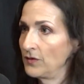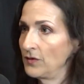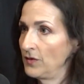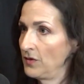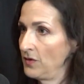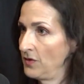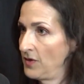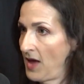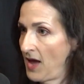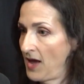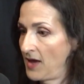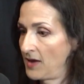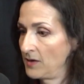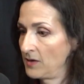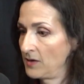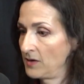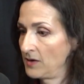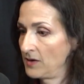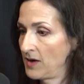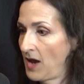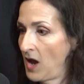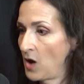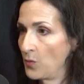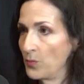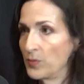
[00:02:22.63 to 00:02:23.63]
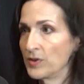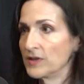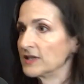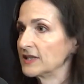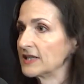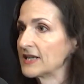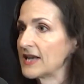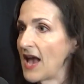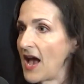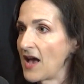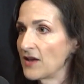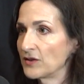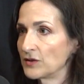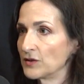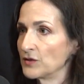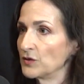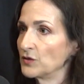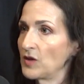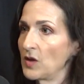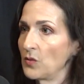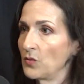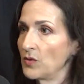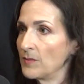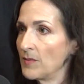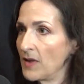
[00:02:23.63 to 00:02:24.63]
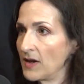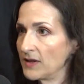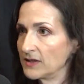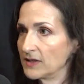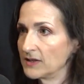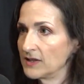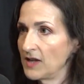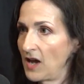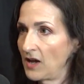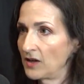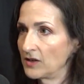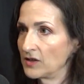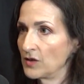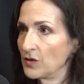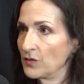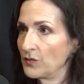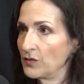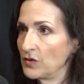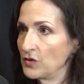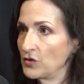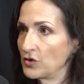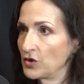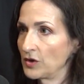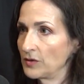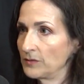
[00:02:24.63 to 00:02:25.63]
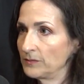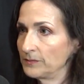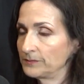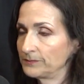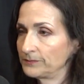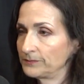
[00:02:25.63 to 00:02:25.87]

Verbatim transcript: that outputs gases that we might detect in the future.